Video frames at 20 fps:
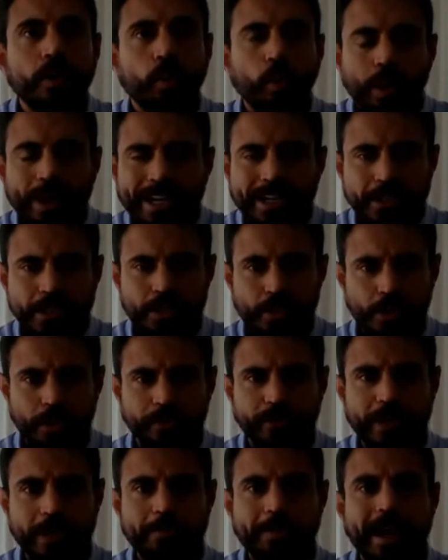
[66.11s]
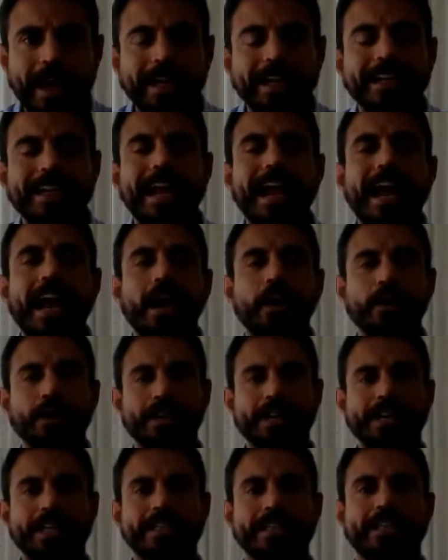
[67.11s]
What is neurofeedback, and
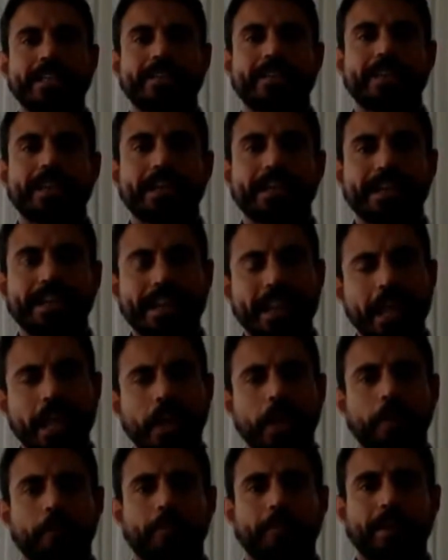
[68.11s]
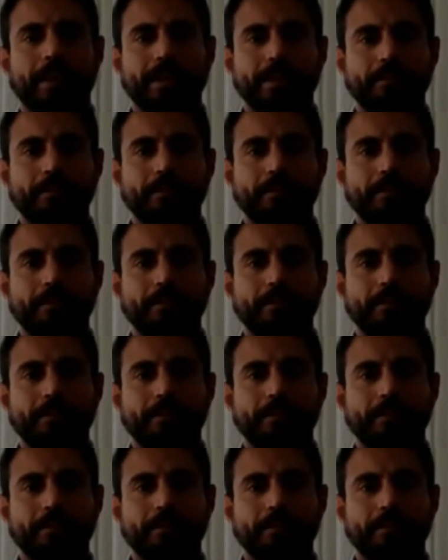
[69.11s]
how is it that it can help